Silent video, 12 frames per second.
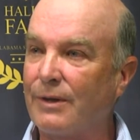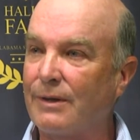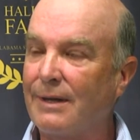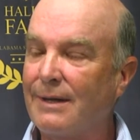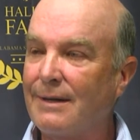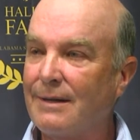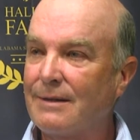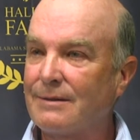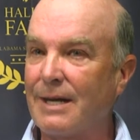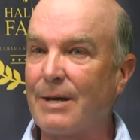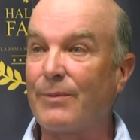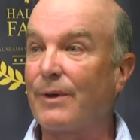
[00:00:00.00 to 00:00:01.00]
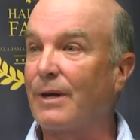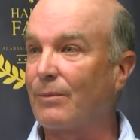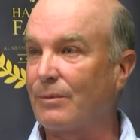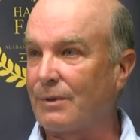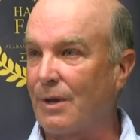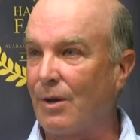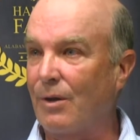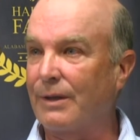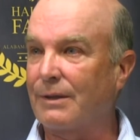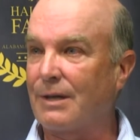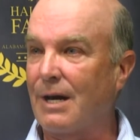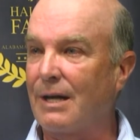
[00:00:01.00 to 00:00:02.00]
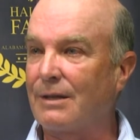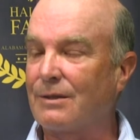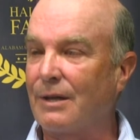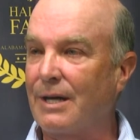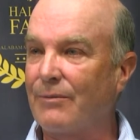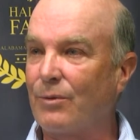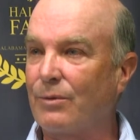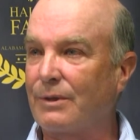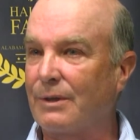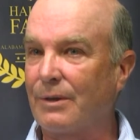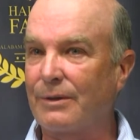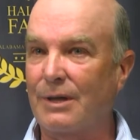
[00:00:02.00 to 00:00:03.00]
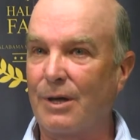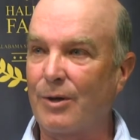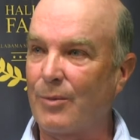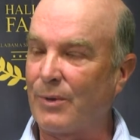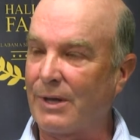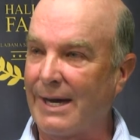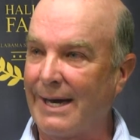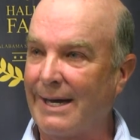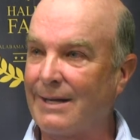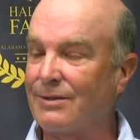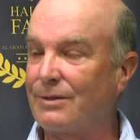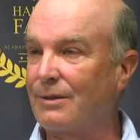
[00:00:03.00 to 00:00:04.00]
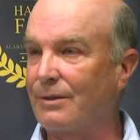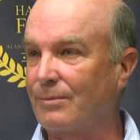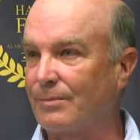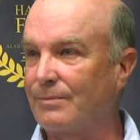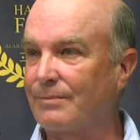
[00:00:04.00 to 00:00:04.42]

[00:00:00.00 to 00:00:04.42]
And same thing with calling at college level. You load up with the guys and you